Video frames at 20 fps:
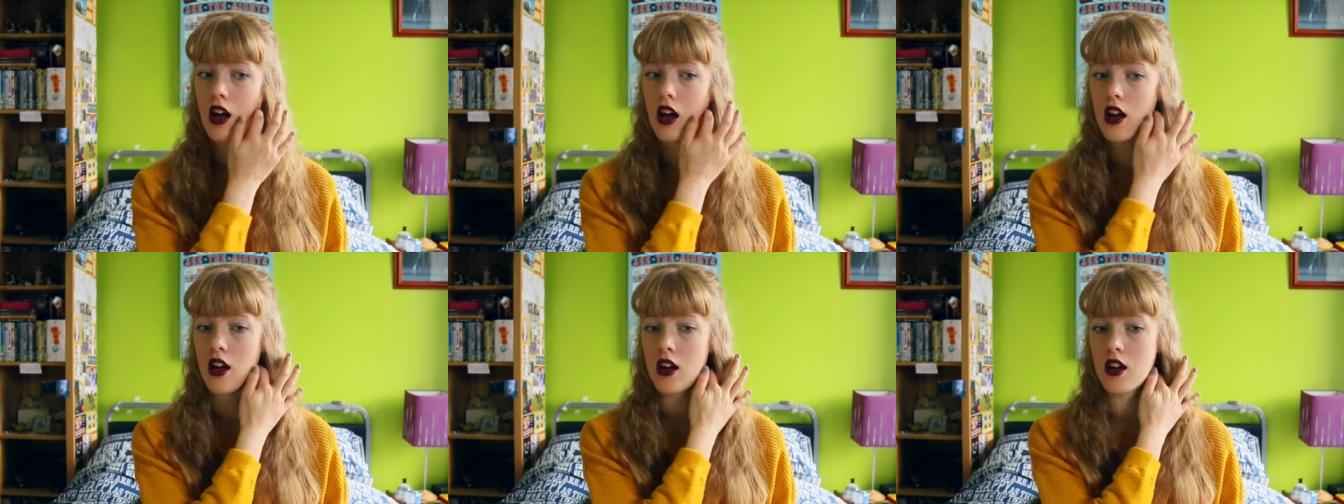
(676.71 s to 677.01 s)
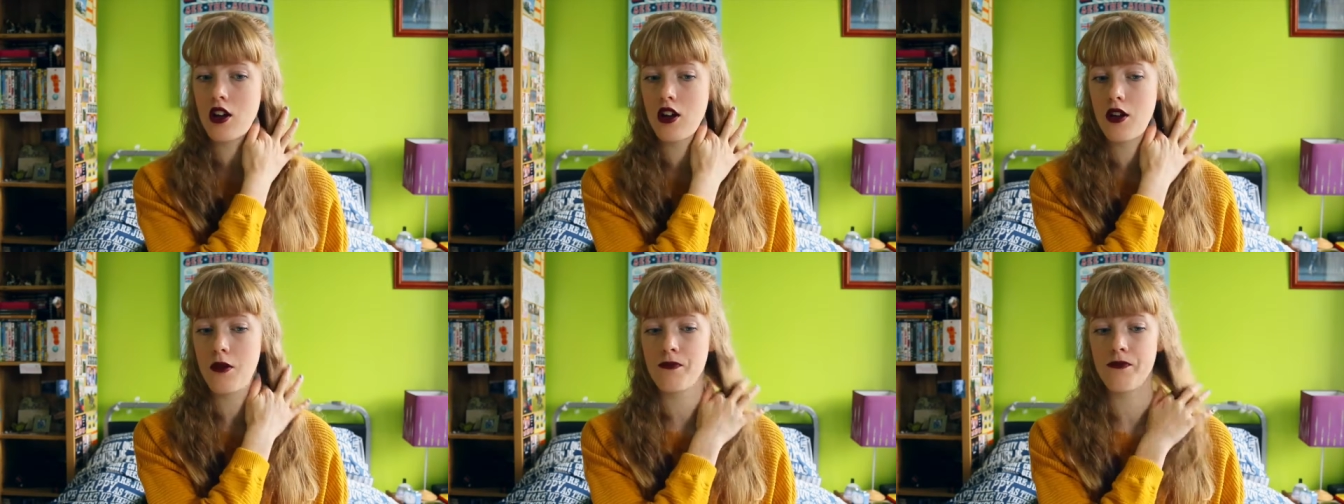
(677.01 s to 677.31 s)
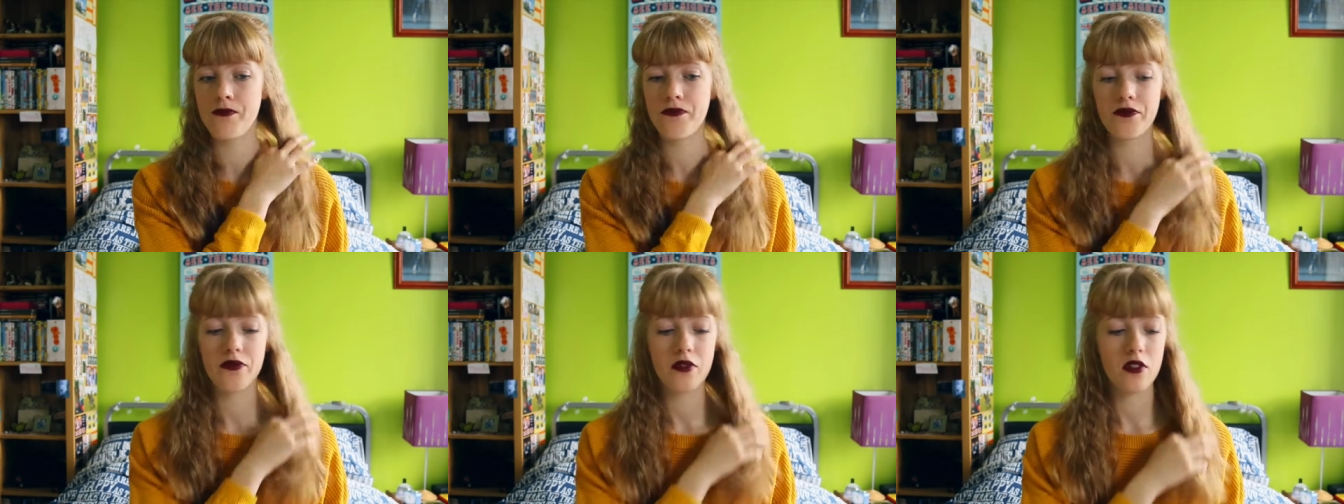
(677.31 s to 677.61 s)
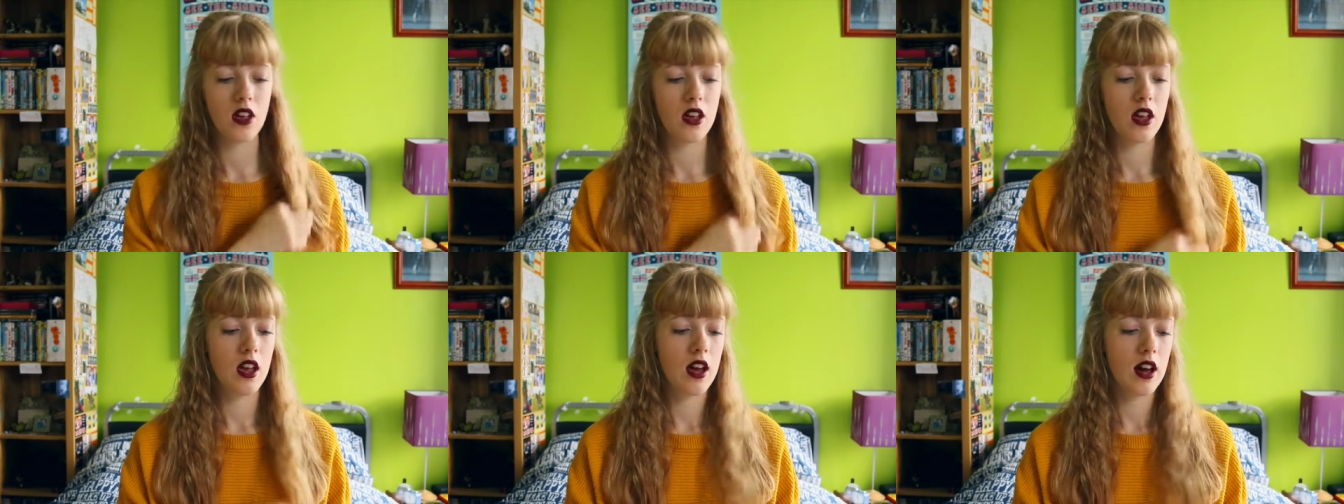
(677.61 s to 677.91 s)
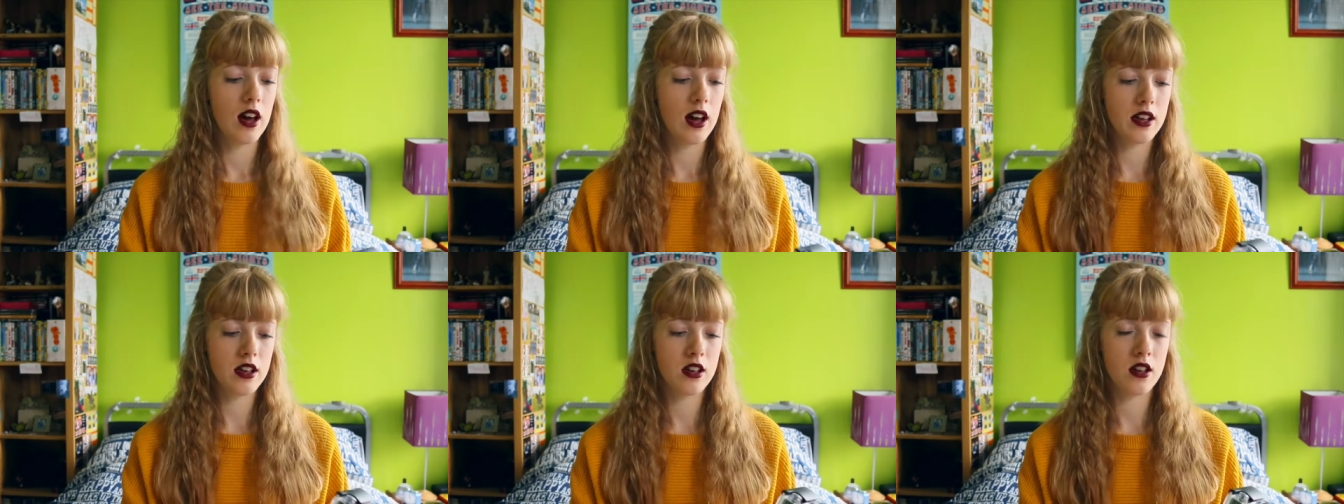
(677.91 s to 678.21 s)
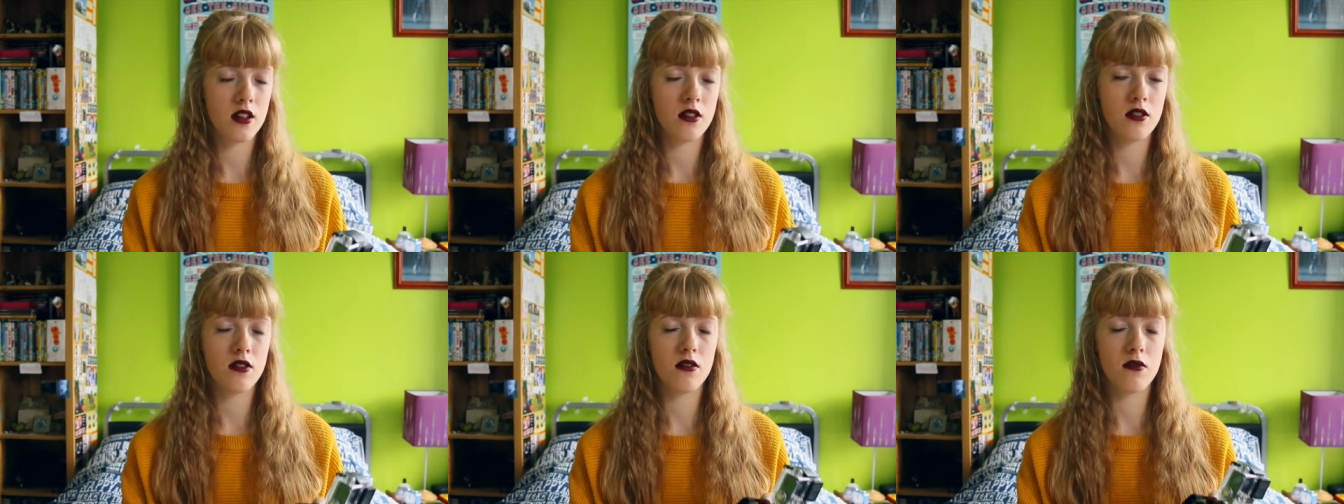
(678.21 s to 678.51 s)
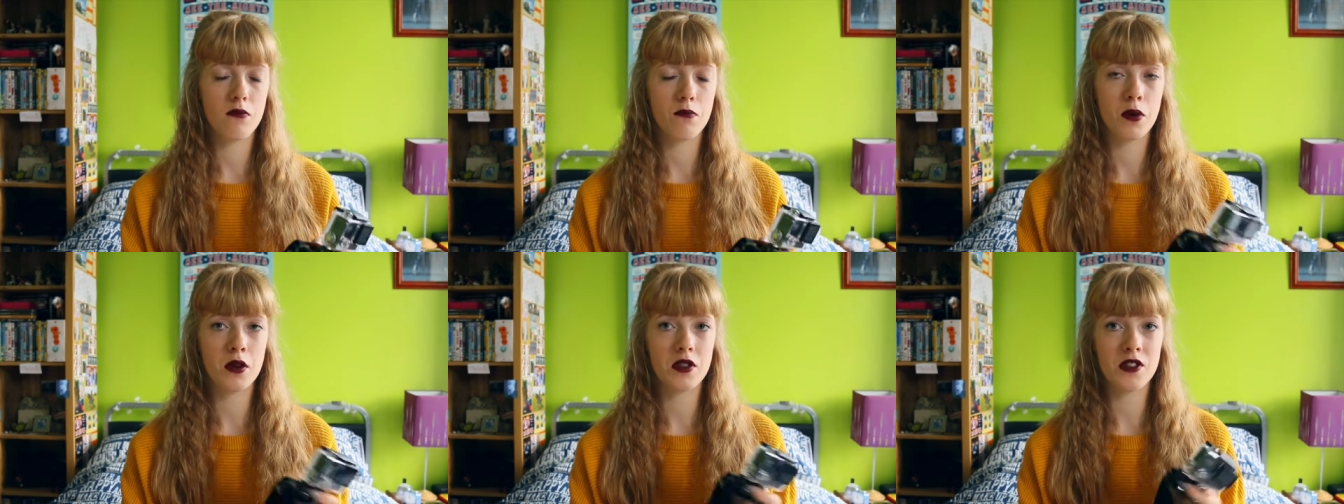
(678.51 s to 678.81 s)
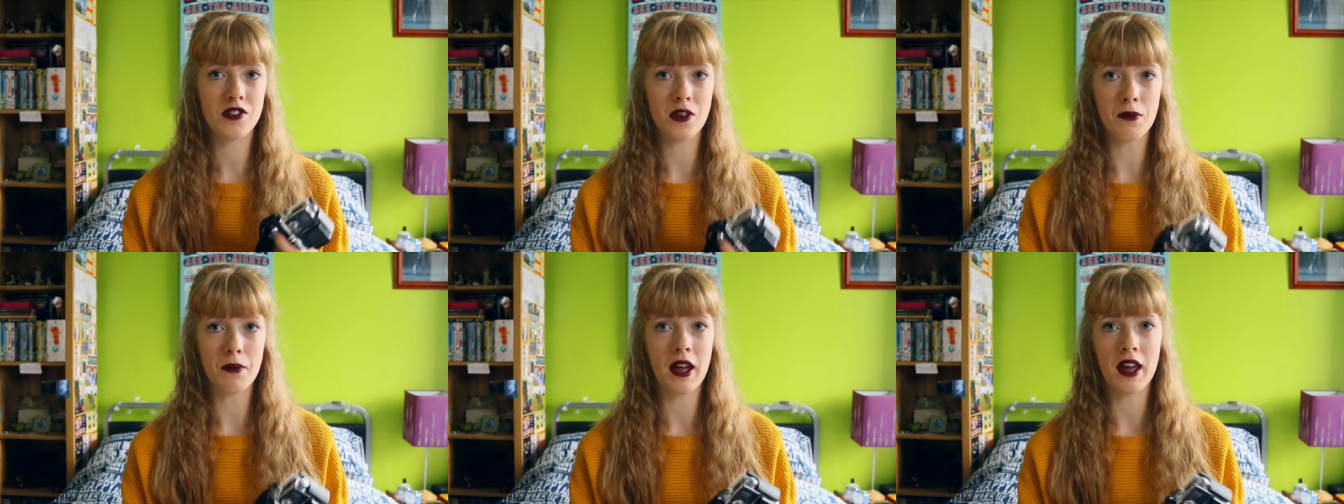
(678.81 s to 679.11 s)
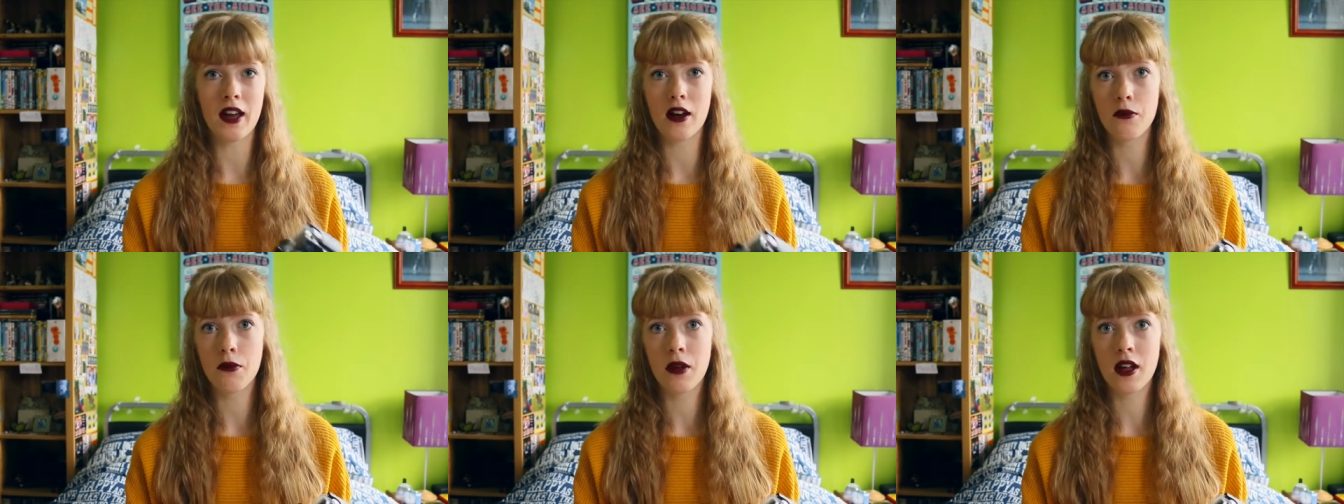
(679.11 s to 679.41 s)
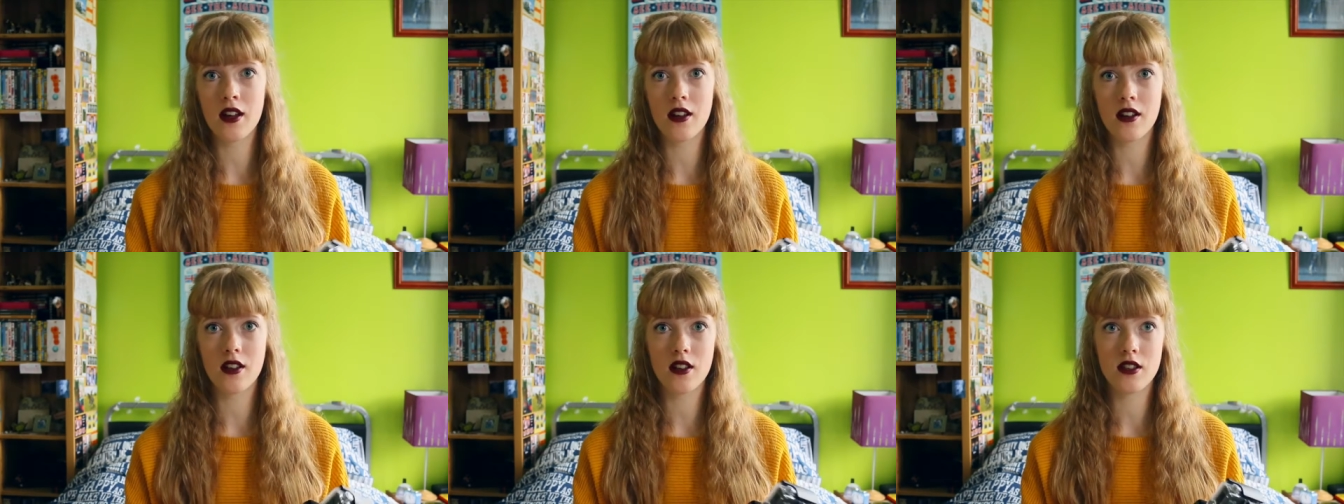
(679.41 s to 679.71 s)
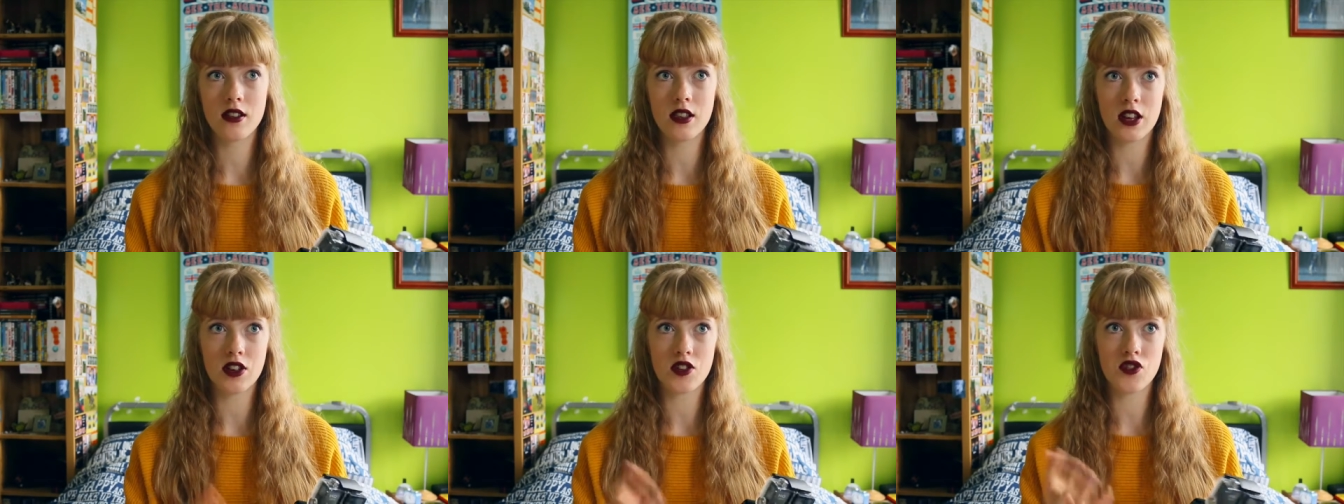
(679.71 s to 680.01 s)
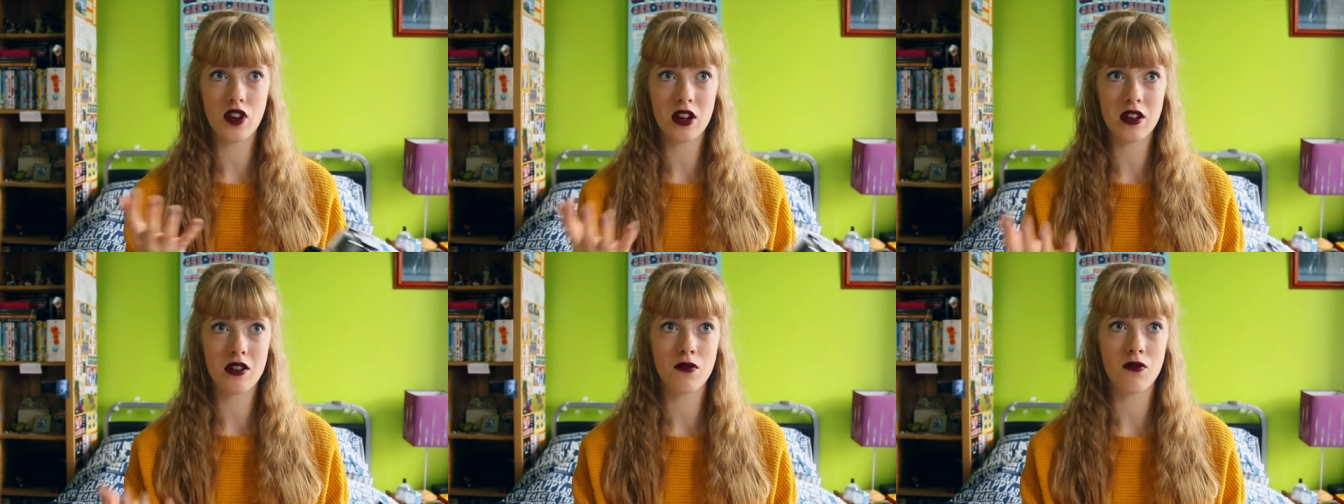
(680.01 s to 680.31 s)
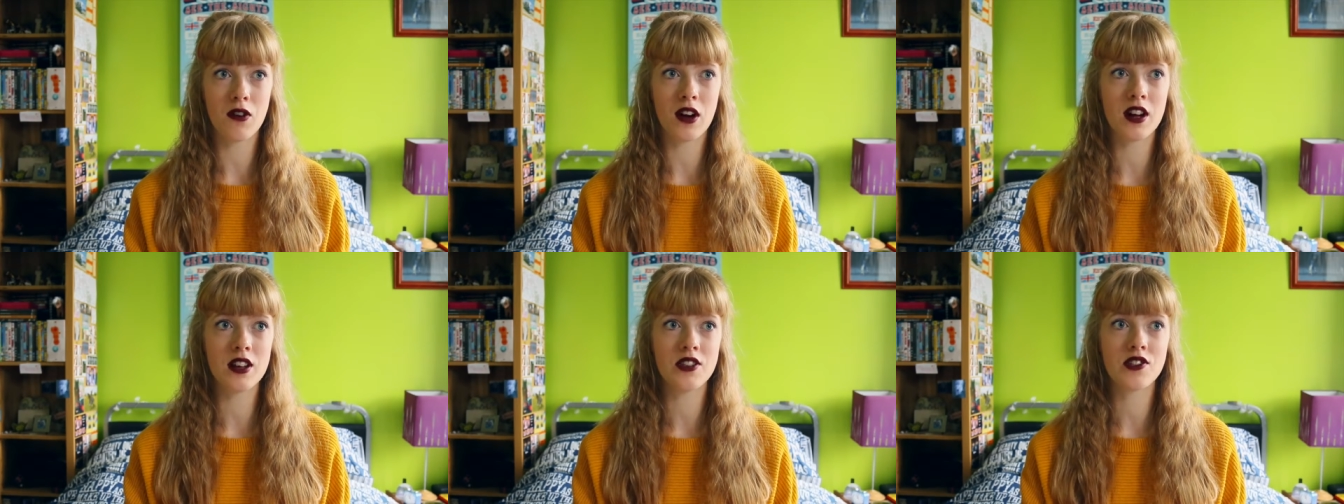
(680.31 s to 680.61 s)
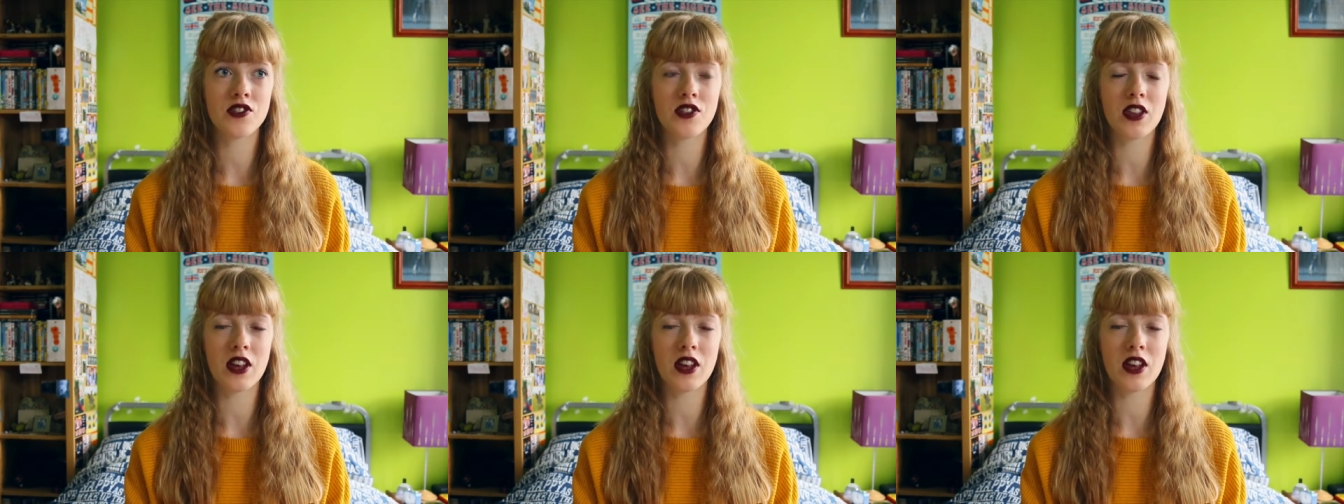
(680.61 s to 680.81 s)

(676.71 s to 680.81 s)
I can put this on my helmet and like track your rides.